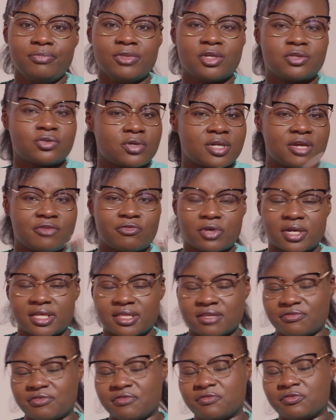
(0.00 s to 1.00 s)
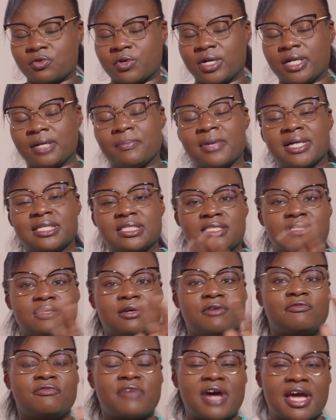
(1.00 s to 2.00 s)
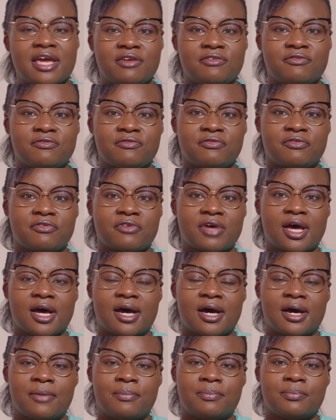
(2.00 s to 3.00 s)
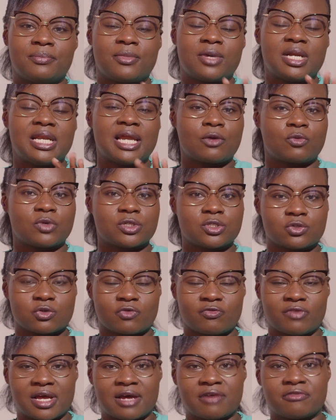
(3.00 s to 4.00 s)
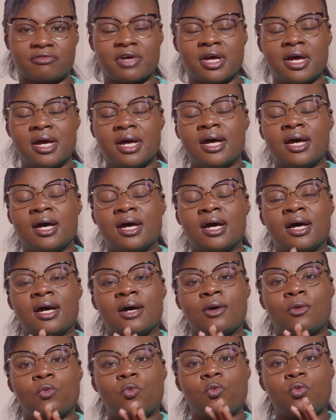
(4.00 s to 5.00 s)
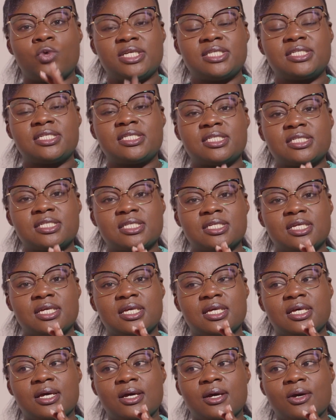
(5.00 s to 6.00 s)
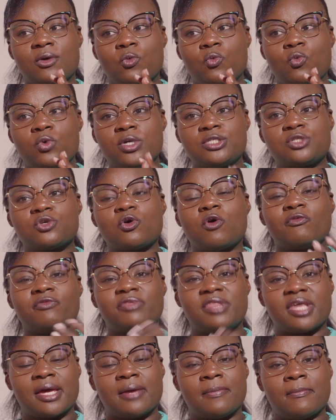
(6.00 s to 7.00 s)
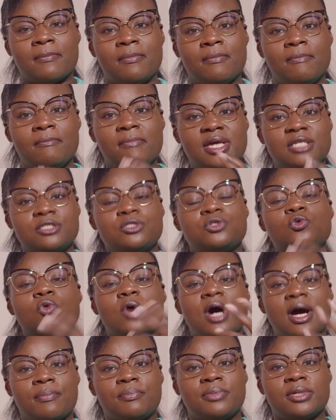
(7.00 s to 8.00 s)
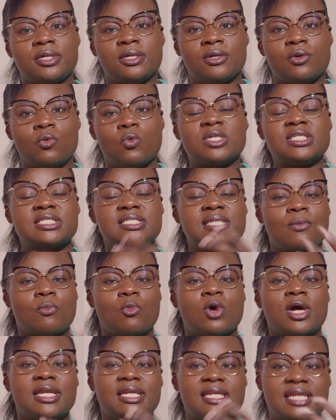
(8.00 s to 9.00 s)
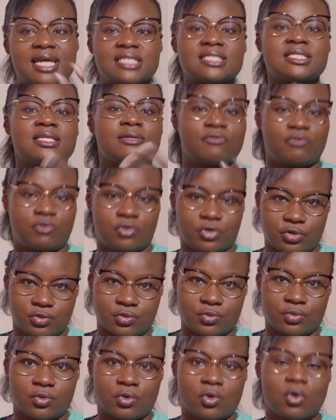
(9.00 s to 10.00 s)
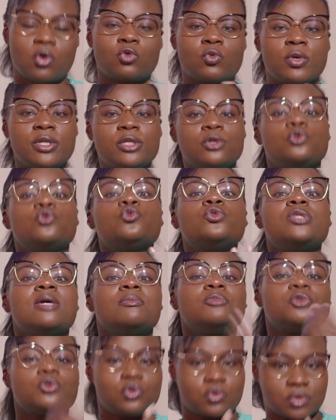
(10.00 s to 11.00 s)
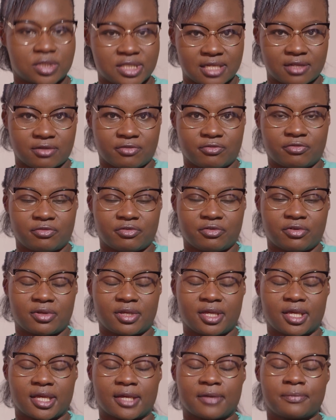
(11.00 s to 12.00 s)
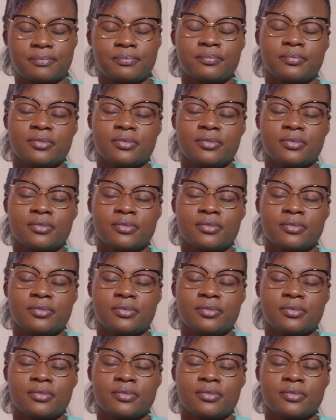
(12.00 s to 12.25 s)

Sorry, I forget the 5th one. But 5 languages of love. Which of them makes you happy when someone does them for you, or when you do them to yourself? Yeah.